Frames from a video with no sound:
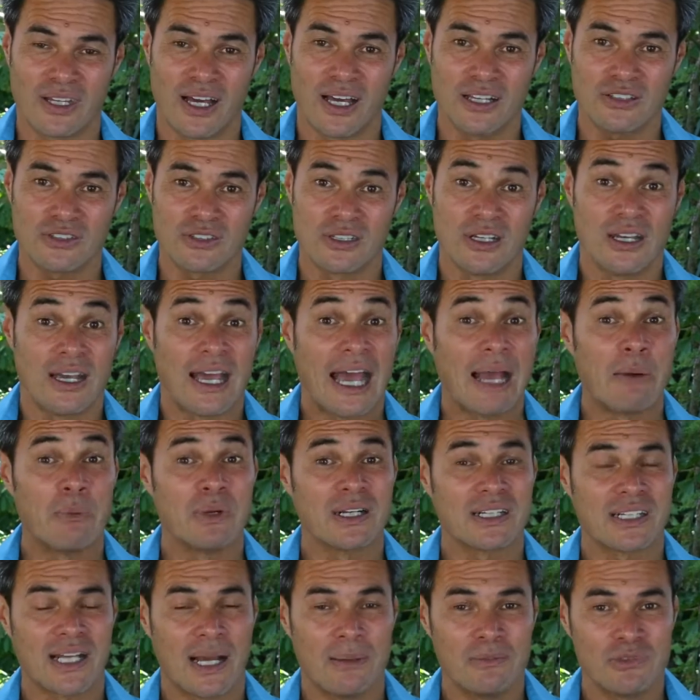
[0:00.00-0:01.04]
us, and when
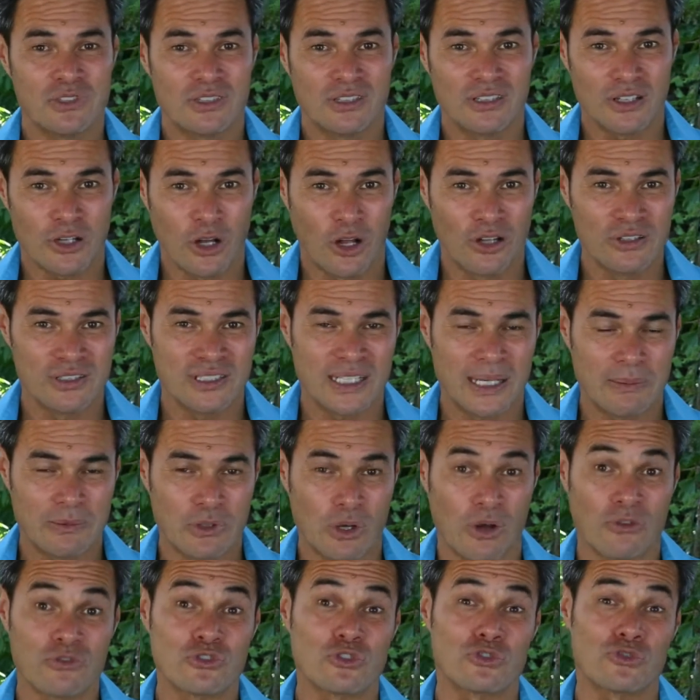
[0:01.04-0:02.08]
it comes to the concept
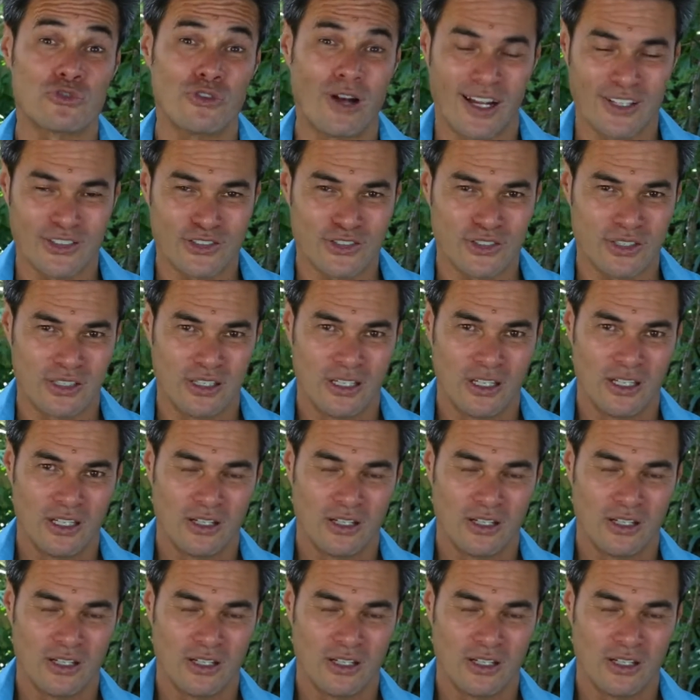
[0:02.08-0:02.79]
of trust,